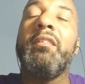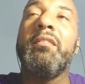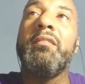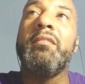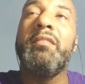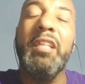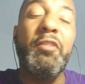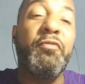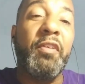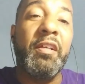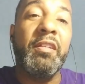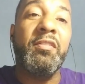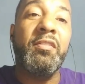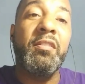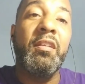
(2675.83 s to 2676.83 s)

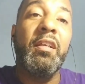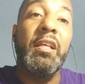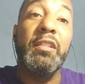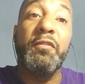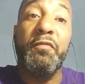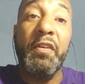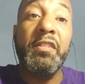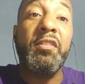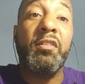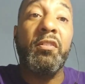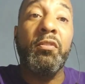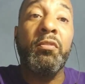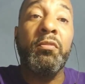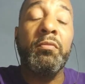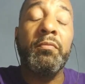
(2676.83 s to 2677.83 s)
defense is
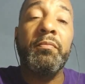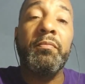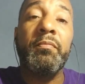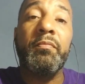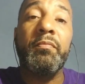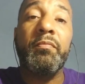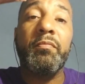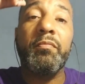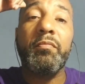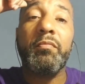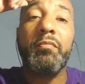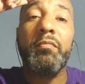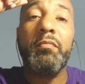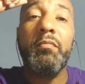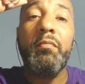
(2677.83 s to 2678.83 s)
physical,
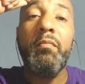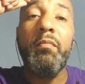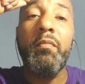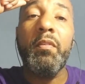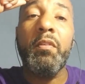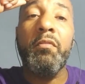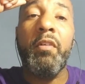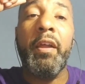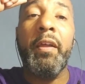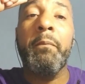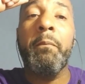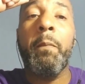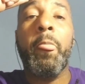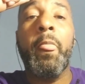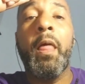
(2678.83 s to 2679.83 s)
right?
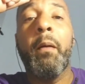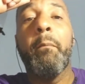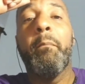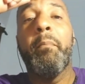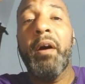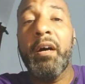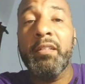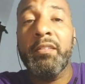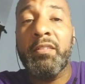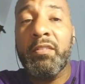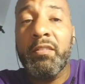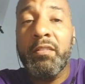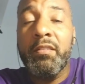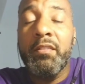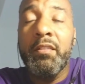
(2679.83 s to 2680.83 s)
But
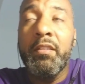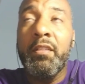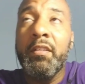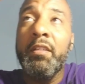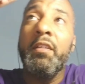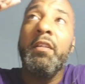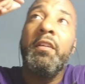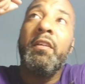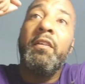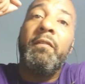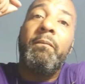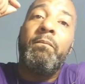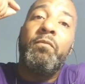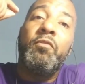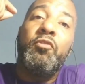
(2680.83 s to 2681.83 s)

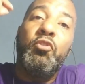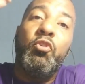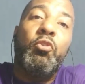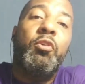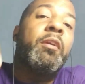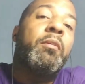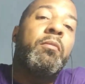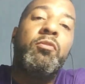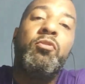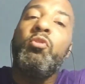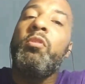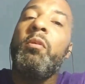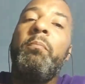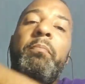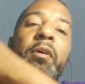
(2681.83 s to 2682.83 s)
you can
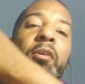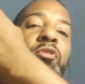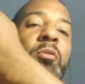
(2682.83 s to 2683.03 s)
build your